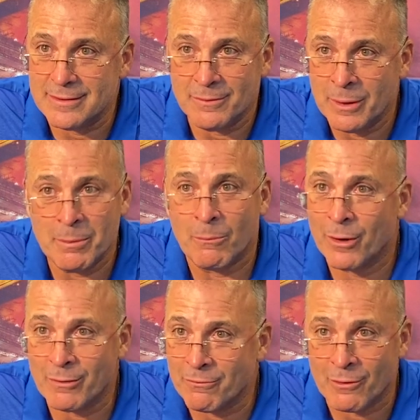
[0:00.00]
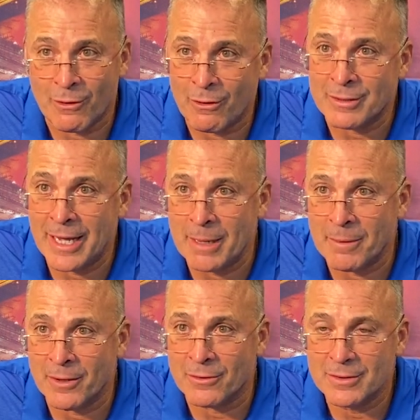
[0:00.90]
we've been working for a long time
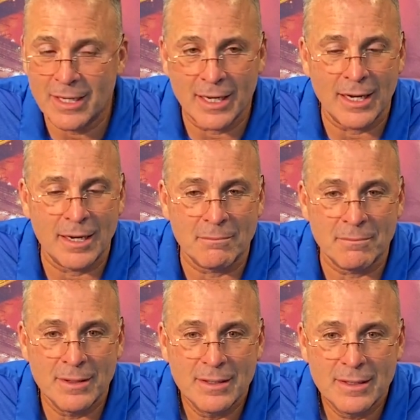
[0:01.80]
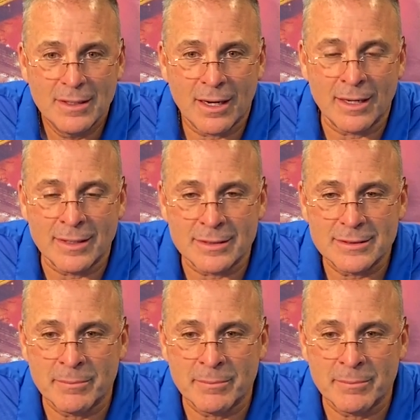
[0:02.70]
here um, on this.